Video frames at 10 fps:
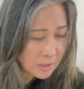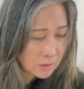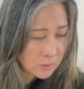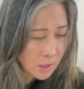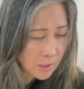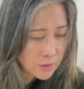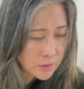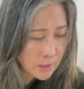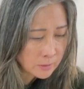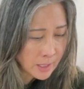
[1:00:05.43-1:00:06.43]
gosh,
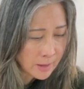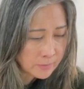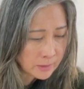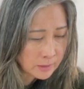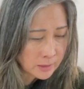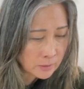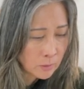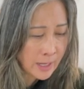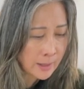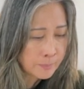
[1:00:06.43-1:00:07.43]
I don't have it on here. Oh
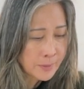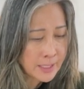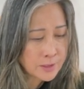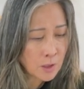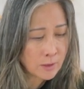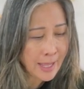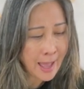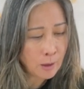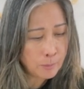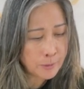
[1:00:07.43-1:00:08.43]
yeah, it's called
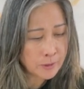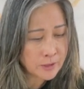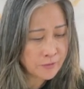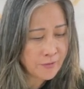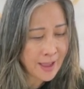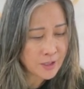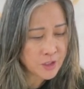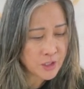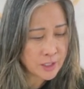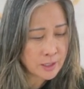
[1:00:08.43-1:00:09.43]
Albert
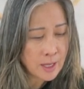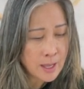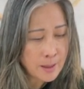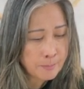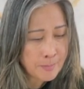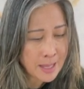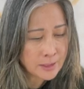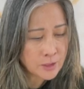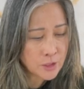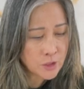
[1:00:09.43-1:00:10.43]
Fashion
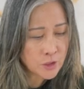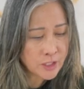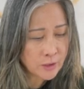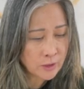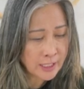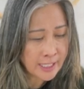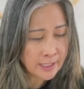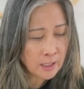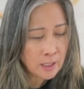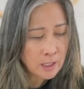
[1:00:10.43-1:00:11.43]
Men's
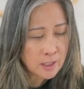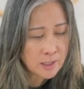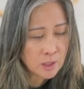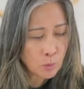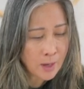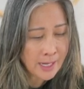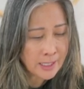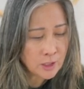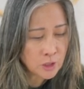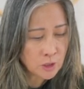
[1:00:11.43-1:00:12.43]
Shearling Suede
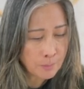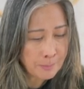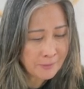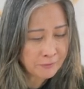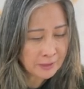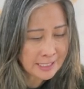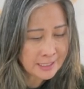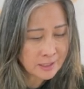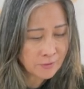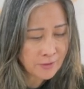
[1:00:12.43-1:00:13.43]
Sherpa
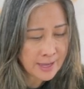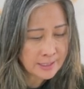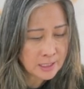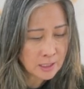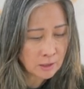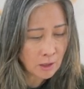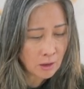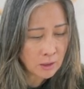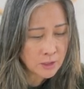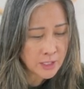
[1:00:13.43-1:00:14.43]
Fleece Vest,
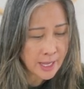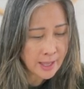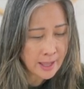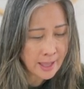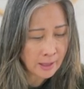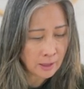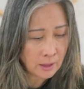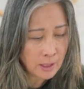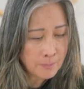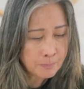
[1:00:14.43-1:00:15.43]
large
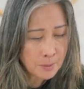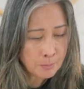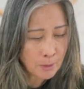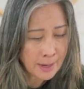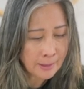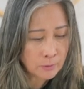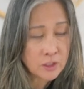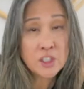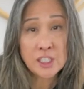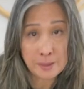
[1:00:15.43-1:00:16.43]
L, brown
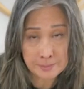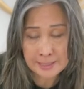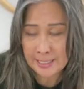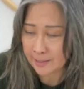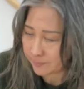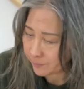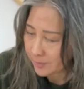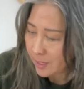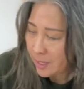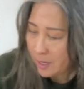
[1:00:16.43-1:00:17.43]
sheepskin.
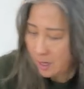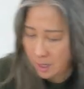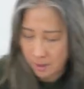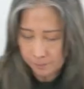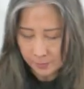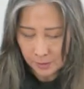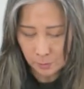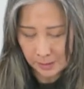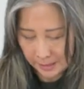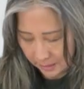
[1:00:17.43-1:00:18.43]
This
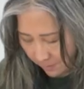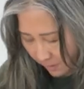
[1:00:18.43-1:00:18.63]
one is